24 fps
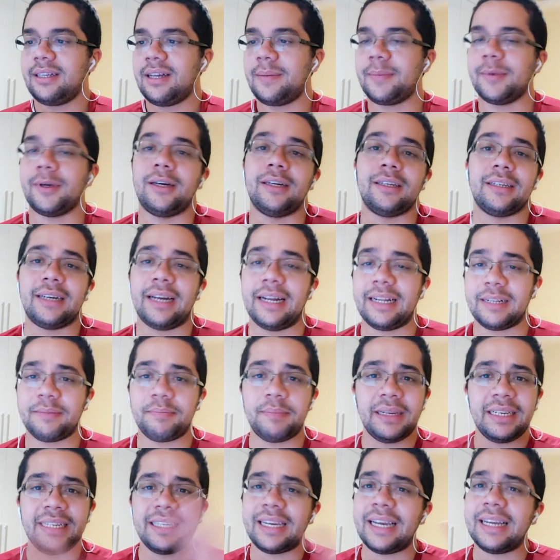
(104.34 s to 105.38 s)
Oh my god, guys,
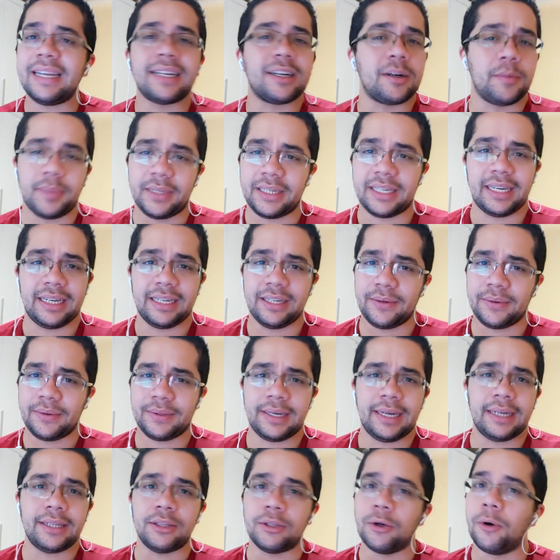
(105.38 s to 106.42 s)
being gay is complicated,
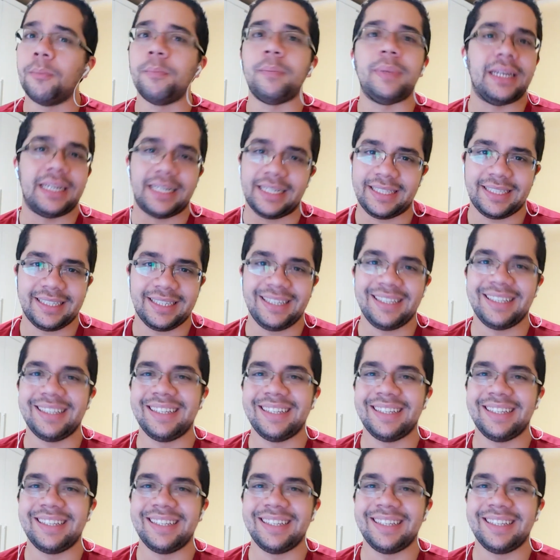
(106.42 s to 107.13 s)
okay? Don't be it.